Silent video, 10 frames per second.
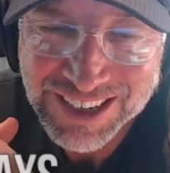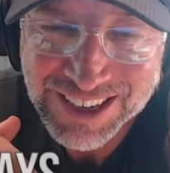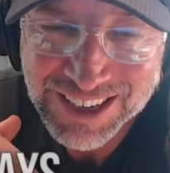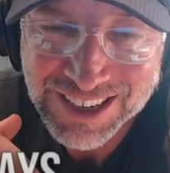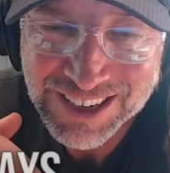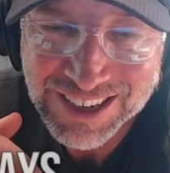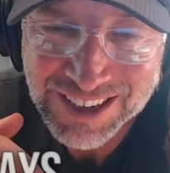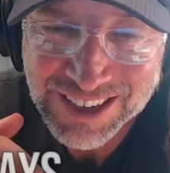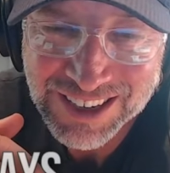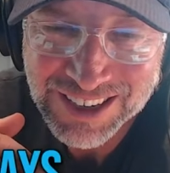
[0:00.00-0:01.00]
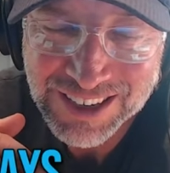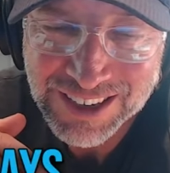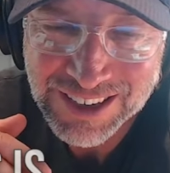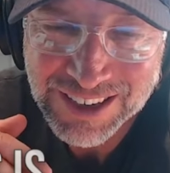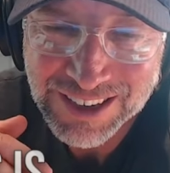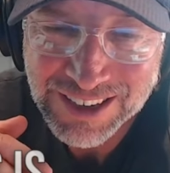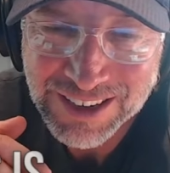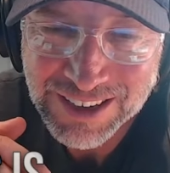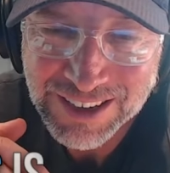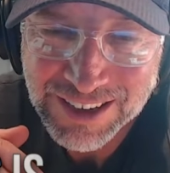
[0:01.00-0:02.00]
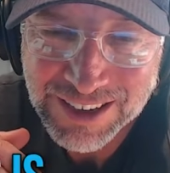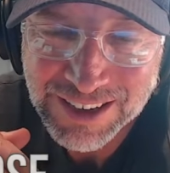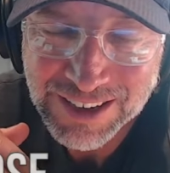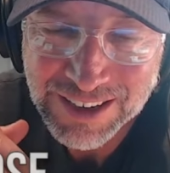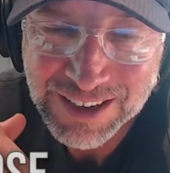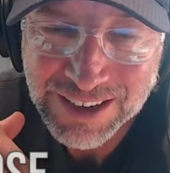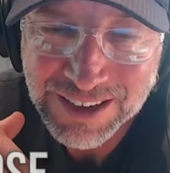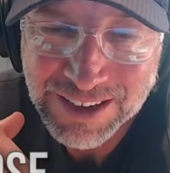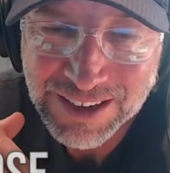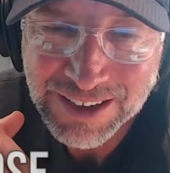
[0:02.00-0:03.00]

[no speech]